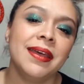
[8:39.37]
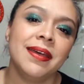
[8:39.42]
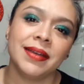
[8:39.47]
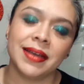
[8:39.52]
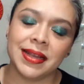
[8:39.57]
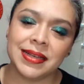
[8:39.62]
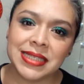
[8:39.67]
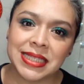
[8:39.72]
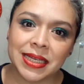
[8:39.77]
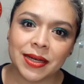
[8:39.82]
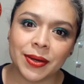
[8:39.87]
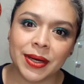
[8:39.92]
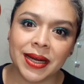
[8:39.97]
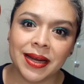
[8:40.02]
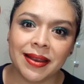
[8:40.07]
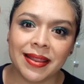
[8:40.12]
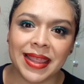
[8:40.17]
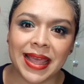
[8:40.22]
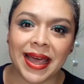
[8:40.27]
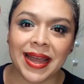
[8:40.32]

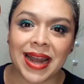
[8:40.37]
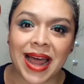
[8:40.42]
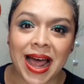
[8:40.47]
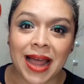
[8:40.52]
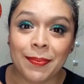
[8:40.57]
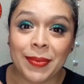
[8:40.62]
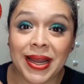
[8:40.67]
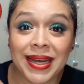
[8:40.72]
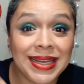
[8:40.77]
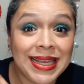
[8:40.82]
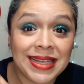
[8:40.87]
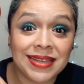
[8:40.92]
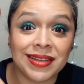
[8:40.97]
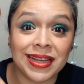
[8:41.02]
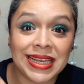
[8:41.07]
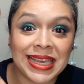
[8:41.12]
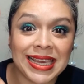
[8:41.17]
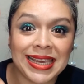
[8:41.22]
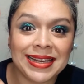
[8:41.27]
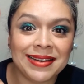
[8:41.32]
considering that I might get
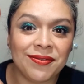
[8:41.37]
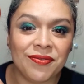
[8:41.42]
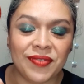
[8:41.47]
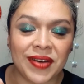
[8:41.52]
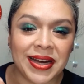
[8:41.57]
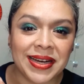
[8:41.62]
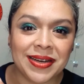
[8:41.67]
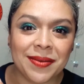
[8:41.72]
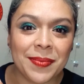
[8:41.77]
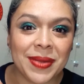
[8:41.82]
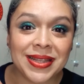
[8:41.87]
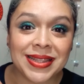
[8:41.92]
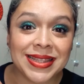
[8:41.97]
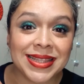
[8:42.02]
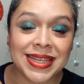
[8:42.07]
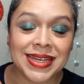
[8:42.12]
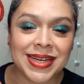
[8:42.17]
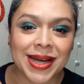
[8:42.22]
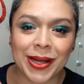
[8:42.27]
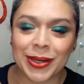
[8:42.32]
lucky and find them at
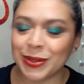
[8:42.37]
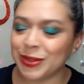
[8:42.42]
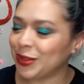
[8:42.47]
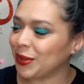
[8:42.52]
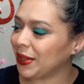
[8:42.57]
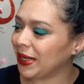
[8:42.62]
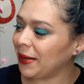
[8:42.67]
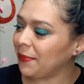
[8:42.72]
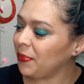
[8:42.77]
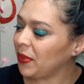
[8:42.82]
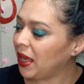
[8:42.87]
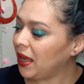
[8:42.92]
the Dollar Tree.